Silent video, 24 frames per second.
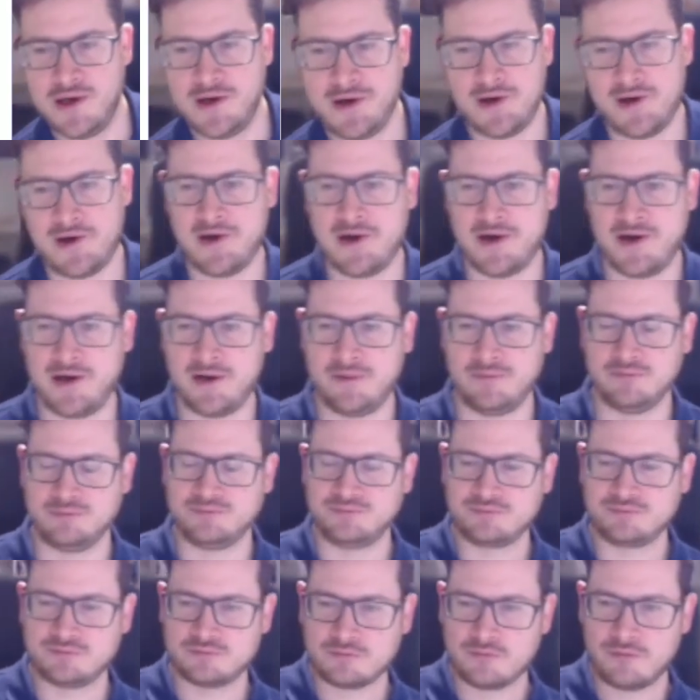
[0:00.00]
and
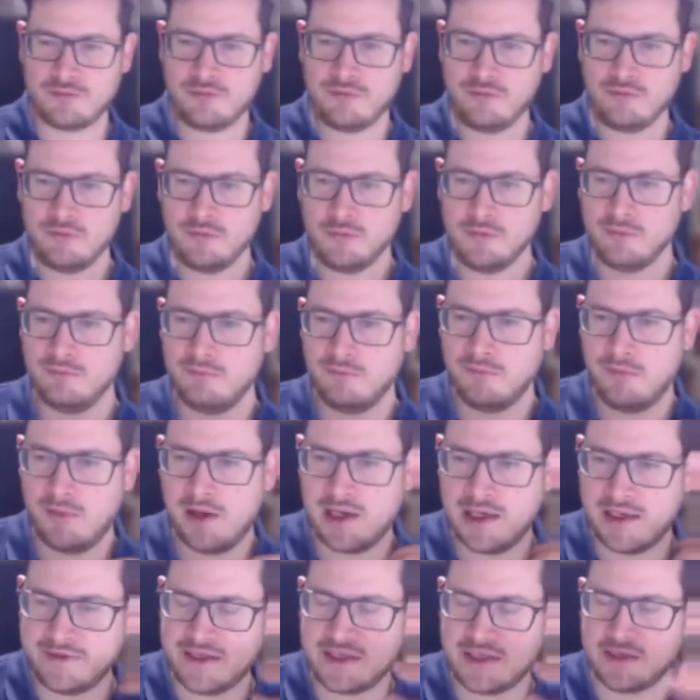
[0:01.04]

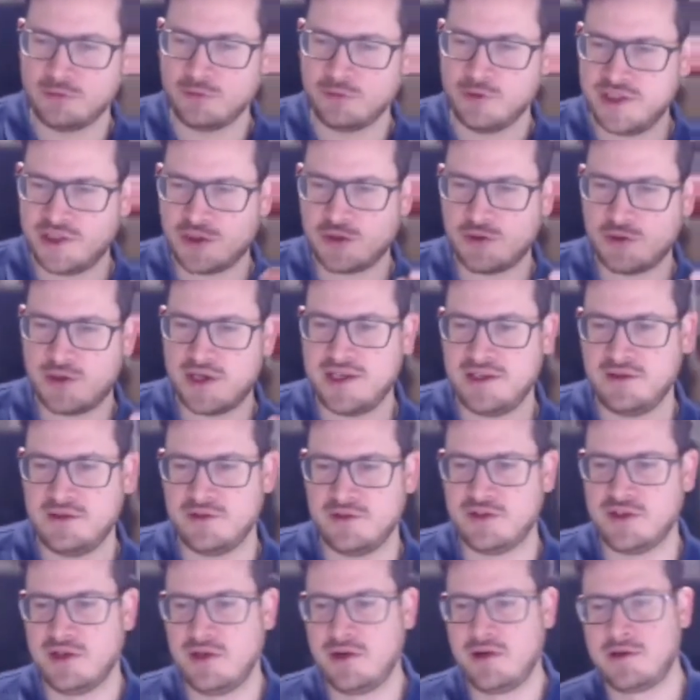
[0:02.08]
then retrained
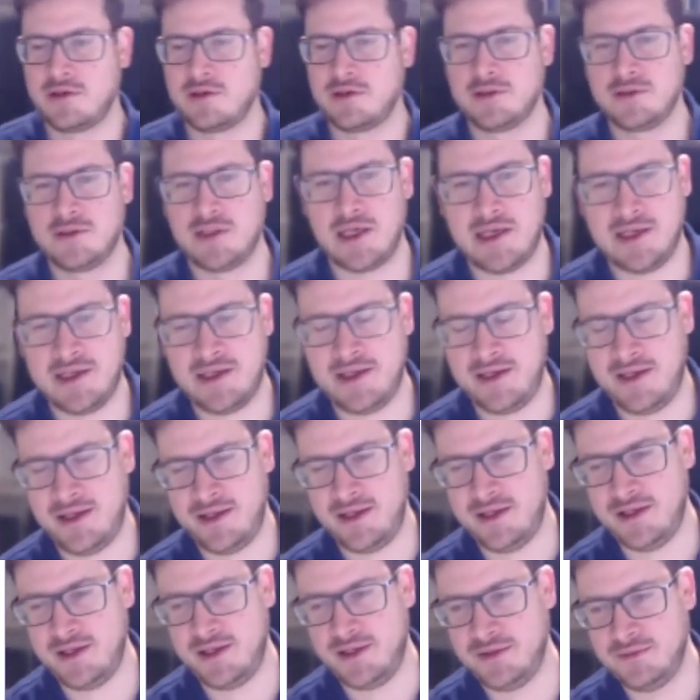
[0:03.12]

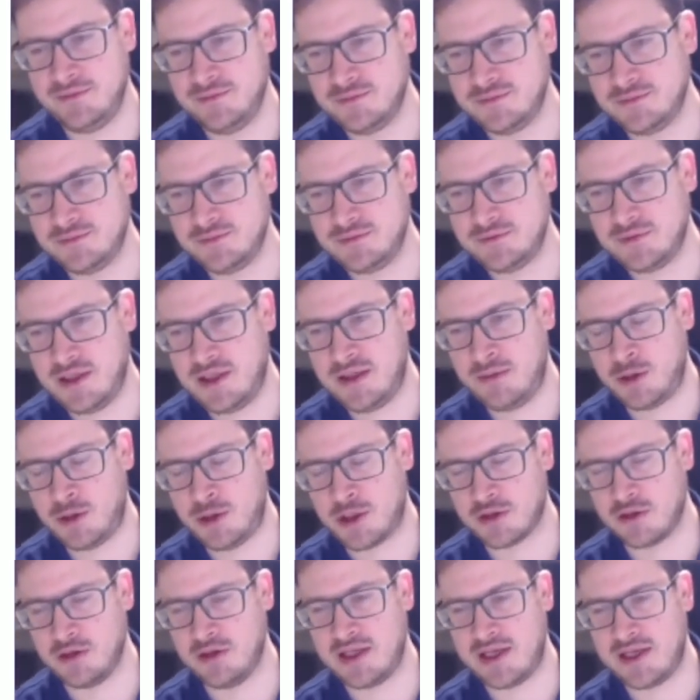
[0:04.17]
a
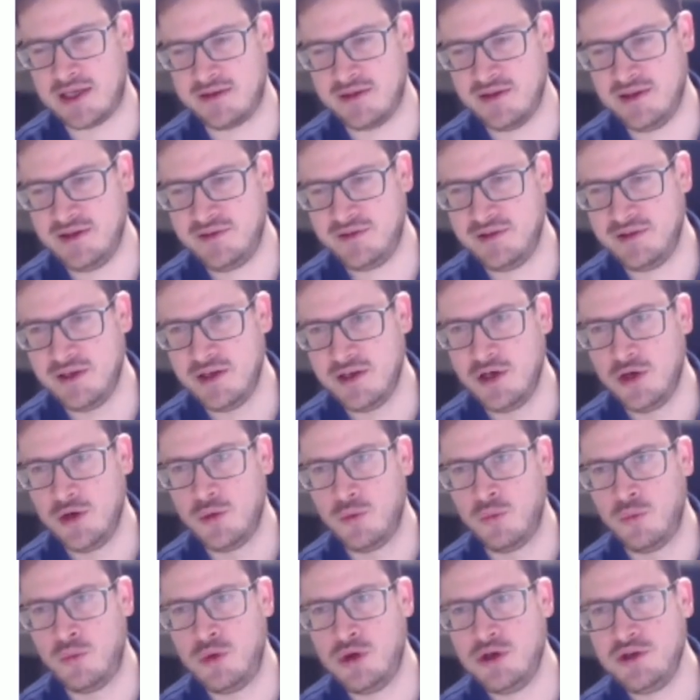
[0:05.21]
model like this,
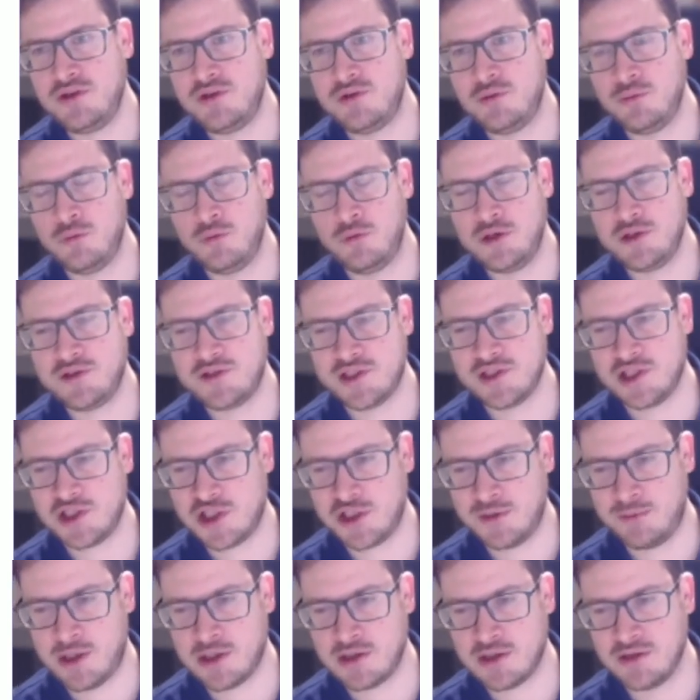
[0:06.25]
would such a
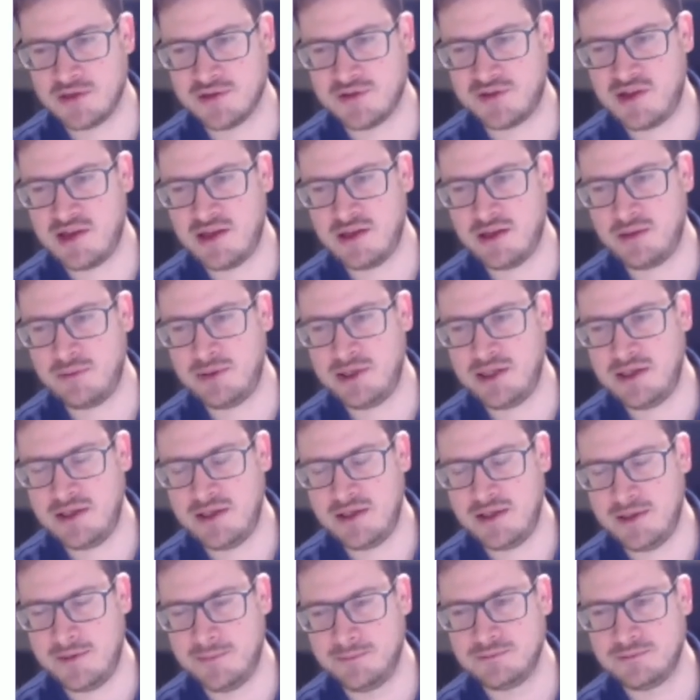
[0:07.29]
model still
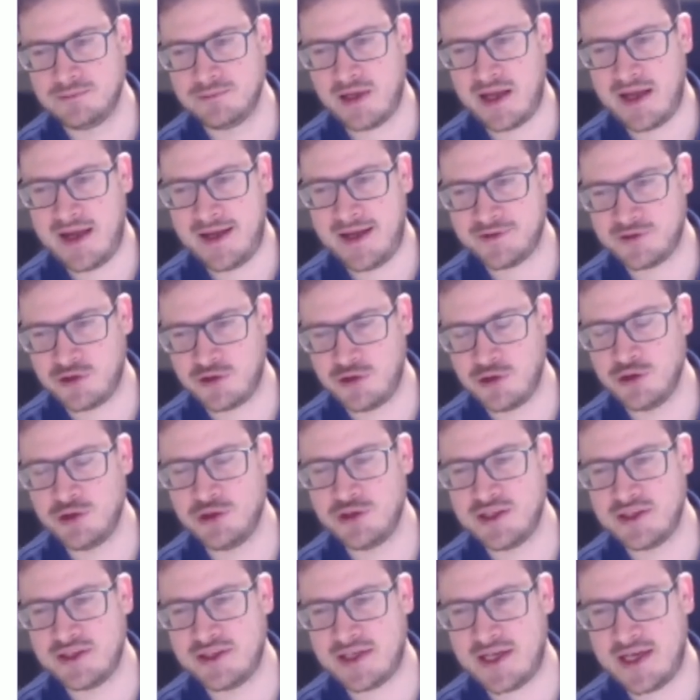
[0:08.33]
be as
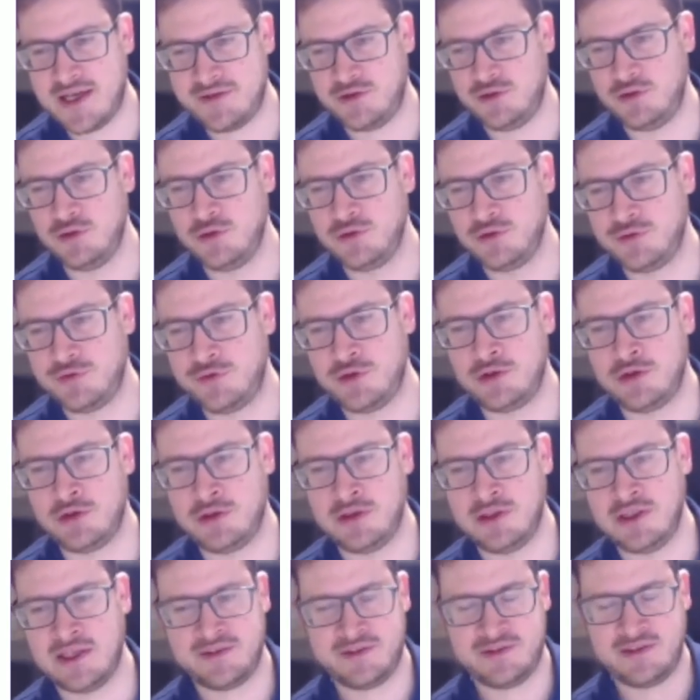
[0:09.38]
good and as
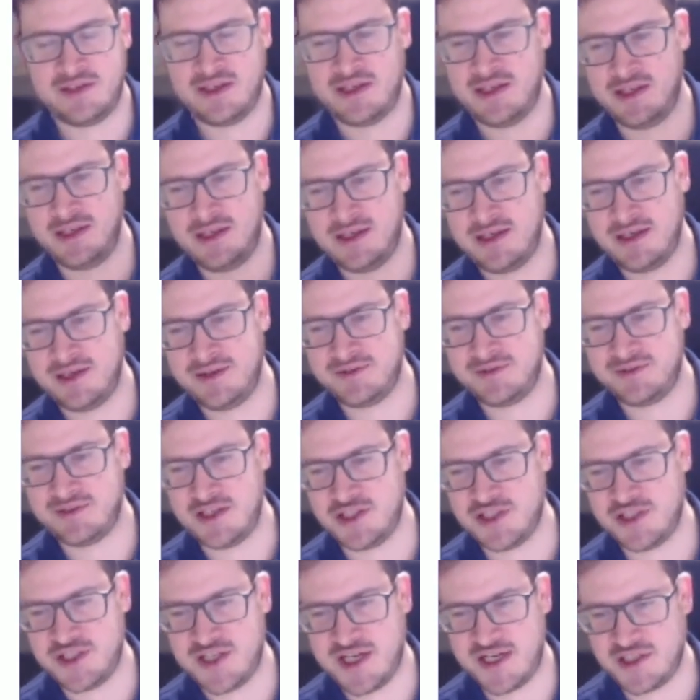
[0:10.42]
useful as say
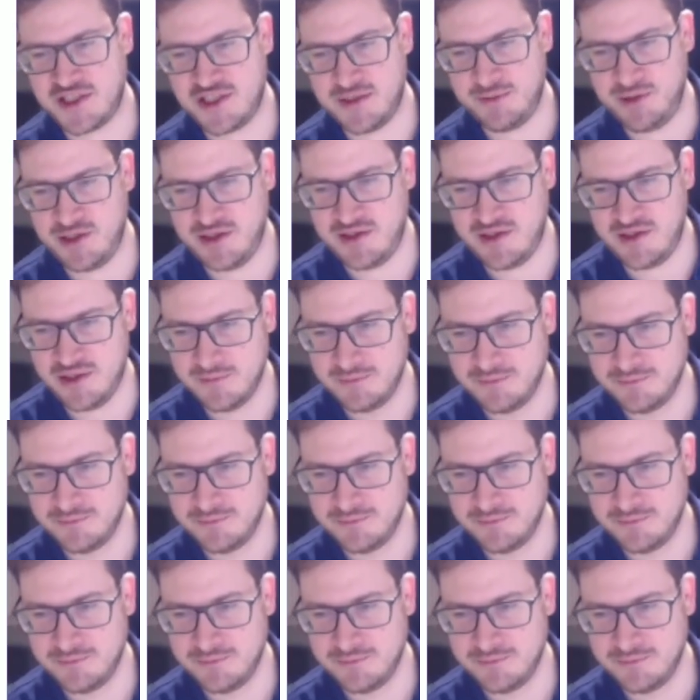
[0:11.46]
ChatGPT?